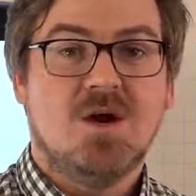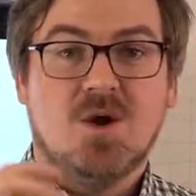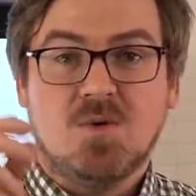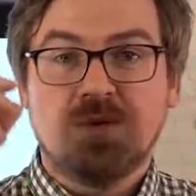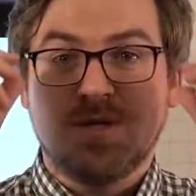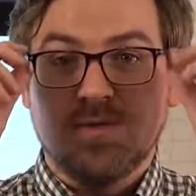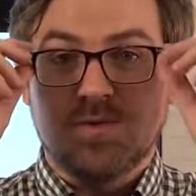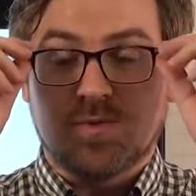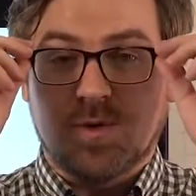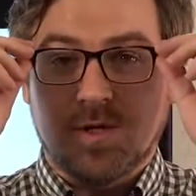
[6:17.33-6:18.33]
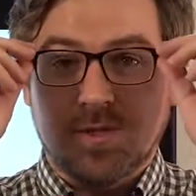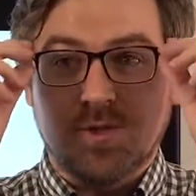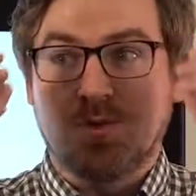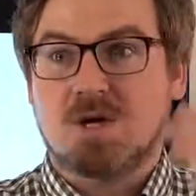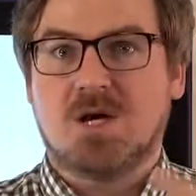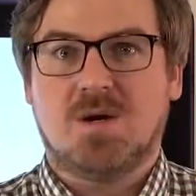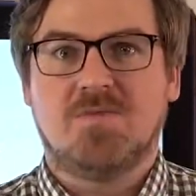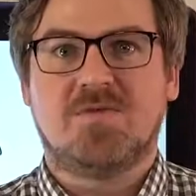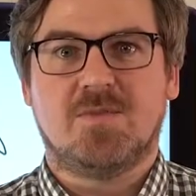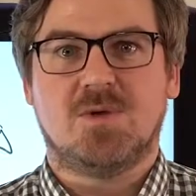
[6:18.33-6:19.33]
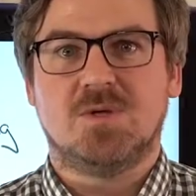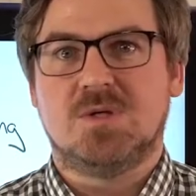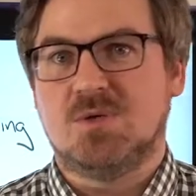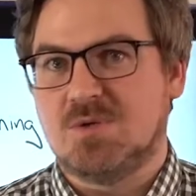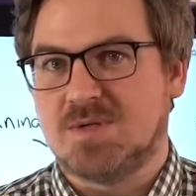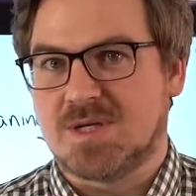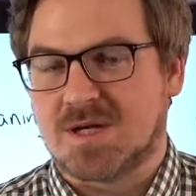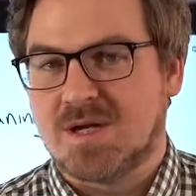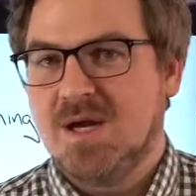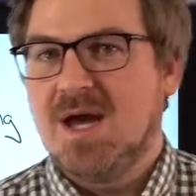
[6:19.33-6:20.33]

Only use words you are comfortable using